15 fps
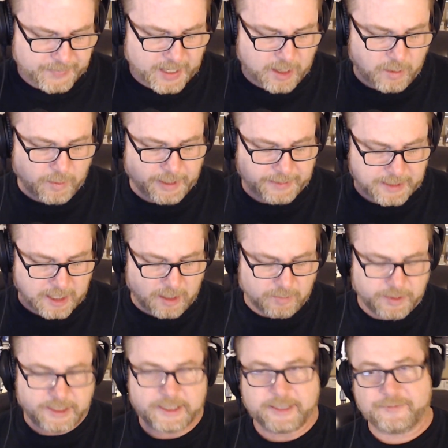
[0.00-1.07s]
The
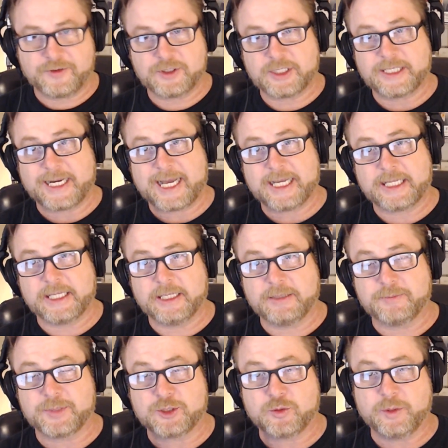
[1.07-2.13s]
only difference that I
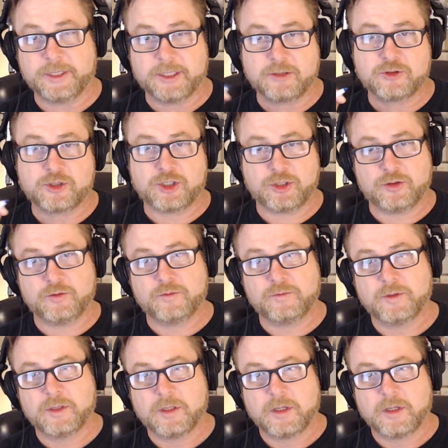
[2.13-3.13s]
get between those two